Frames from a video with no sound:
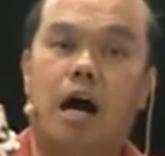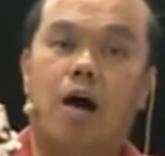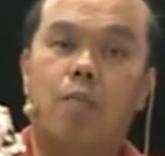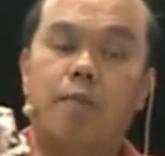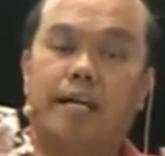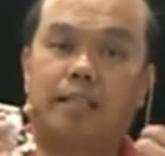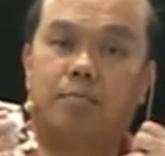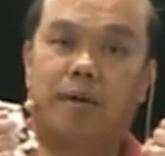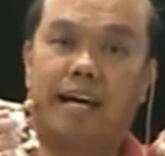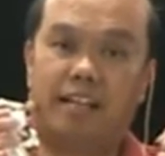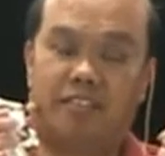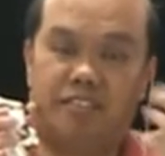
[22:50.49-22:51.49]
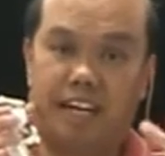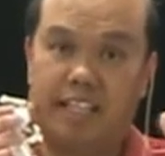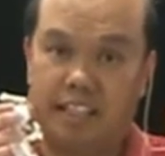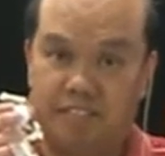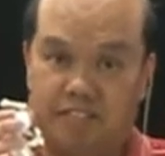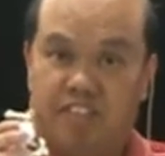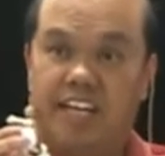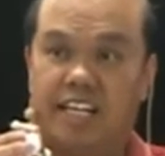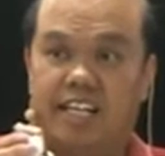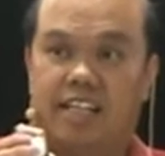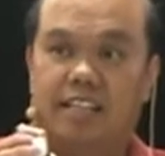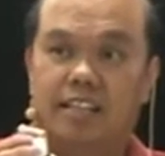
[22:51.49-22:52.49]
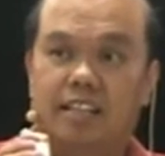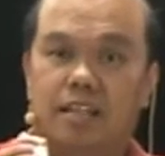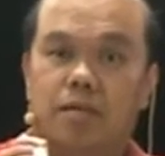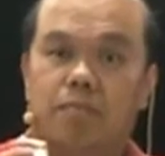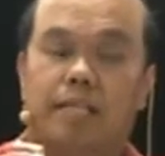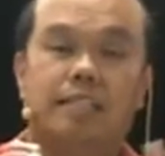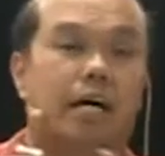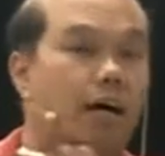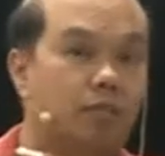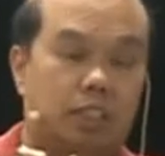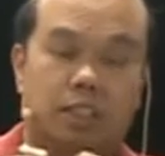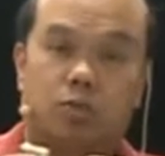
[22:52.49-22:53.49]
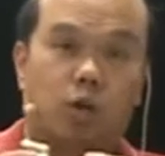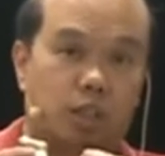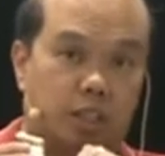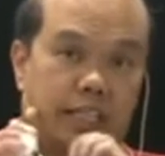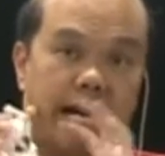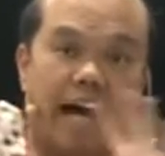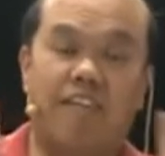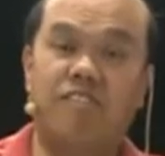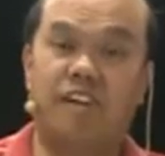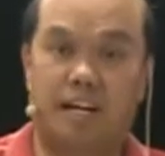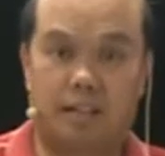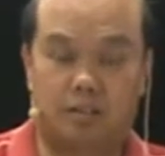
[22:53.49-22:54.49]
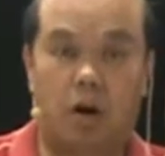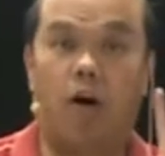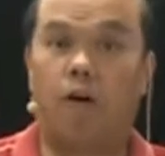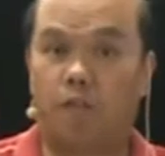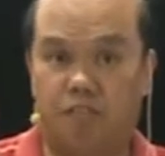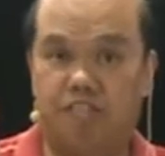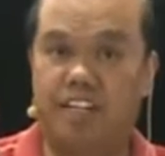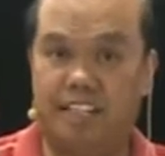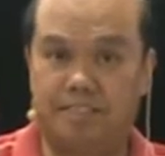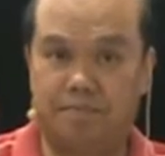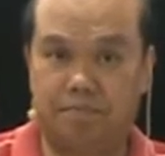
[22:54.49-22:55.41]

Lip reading: I'll make the paint fairly thick because I just want to cover the whole thing,